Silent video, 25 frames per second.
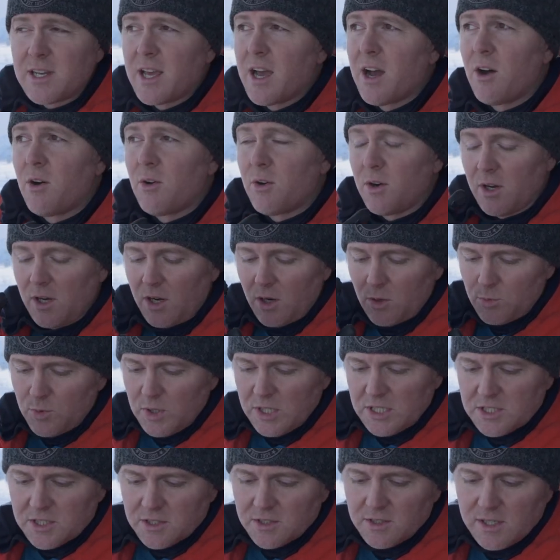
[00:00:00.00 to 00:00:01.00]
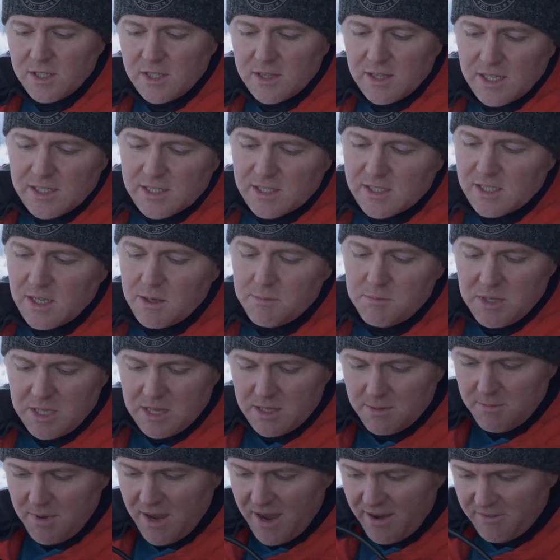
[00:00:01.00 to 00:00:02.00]
Now, originally they sent me
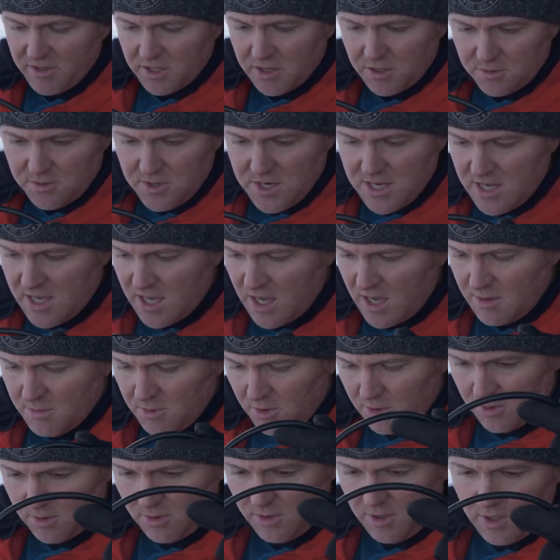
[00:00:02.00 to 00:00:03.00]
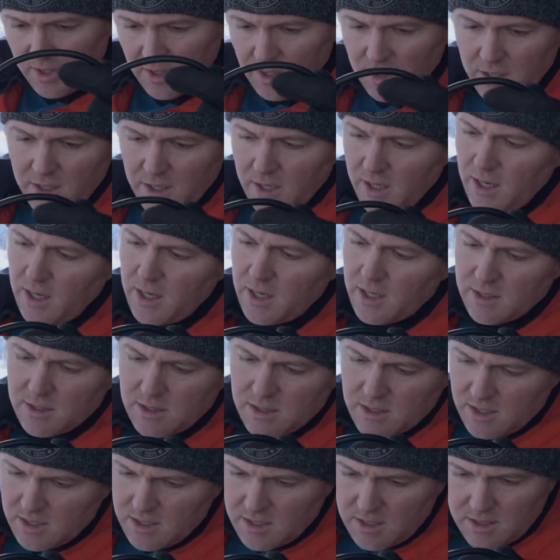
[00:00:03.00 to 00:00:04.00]
the Mavic 3 cable
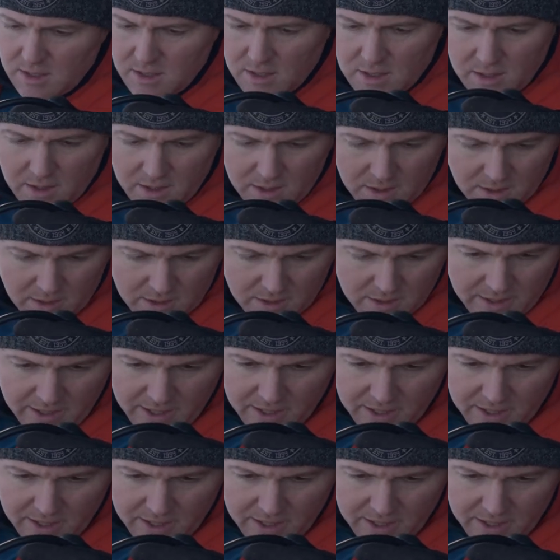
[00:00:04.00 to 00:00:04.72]
and the uh,